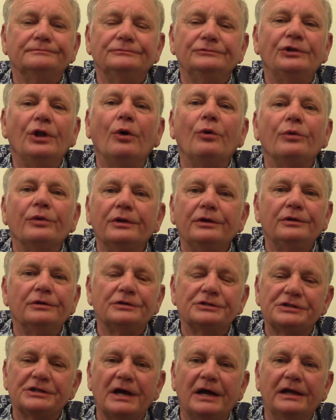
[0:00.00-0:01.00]
know that
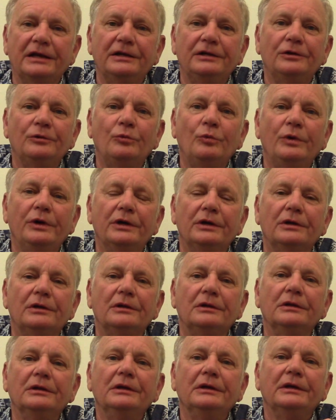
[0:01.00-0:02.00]
you're signing a
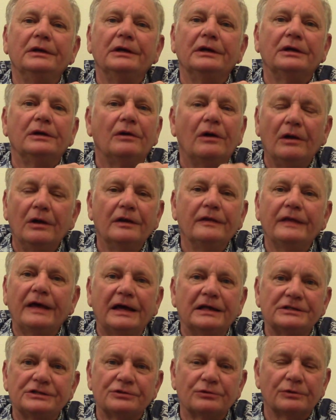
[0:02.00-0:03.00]
will and all of
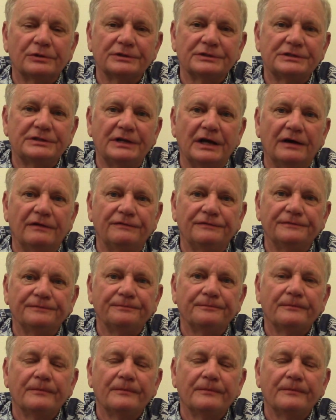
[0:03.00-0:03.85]
that sort of stuff.